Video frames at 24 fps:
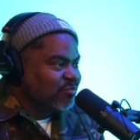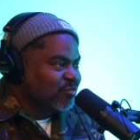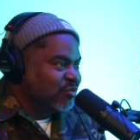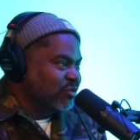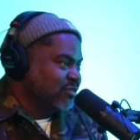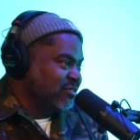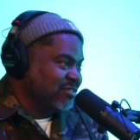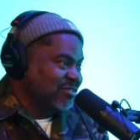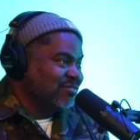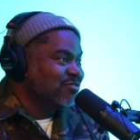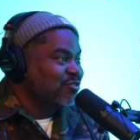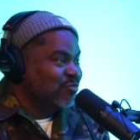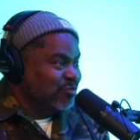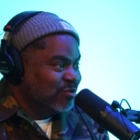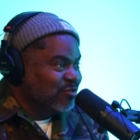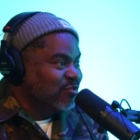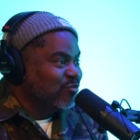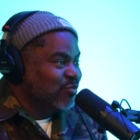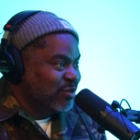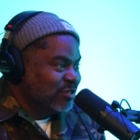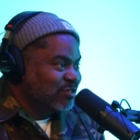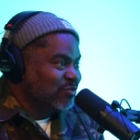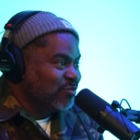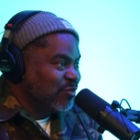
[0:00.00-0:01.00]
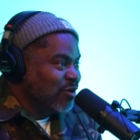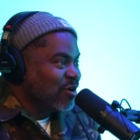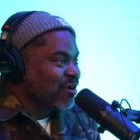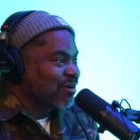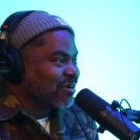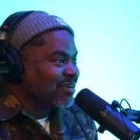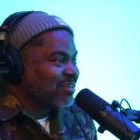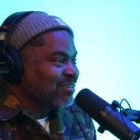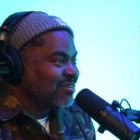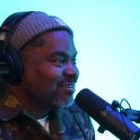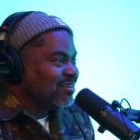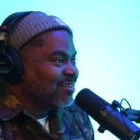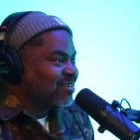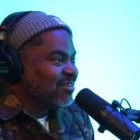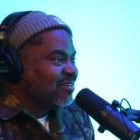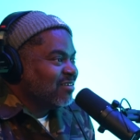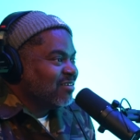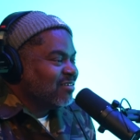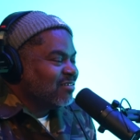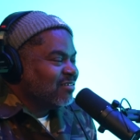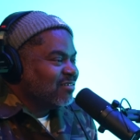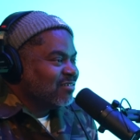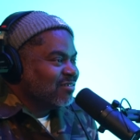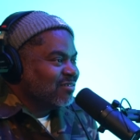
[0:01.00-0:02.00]
put you you went to work.
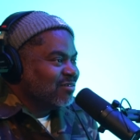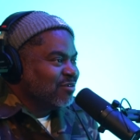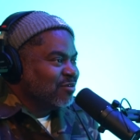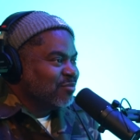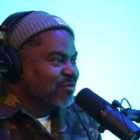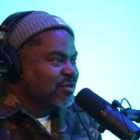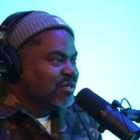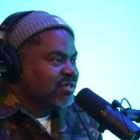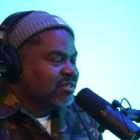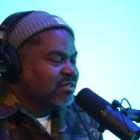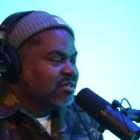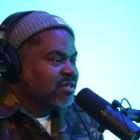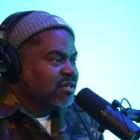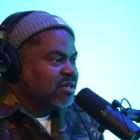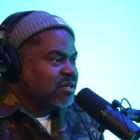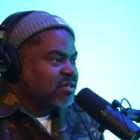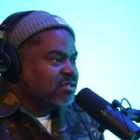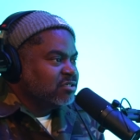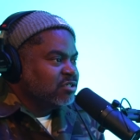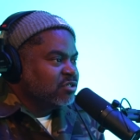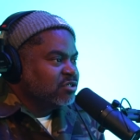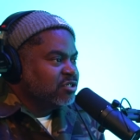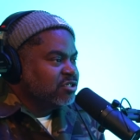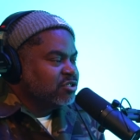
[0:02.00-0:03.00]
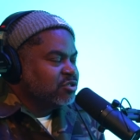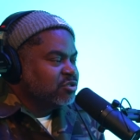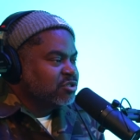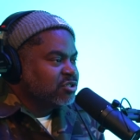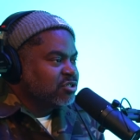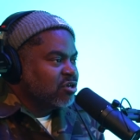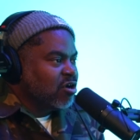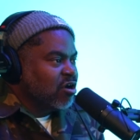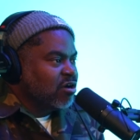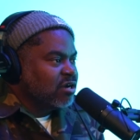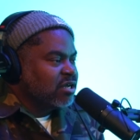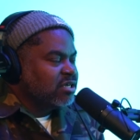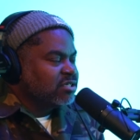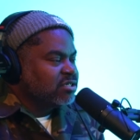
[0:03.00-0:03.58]
Yeah, you know what I mean. So, did you start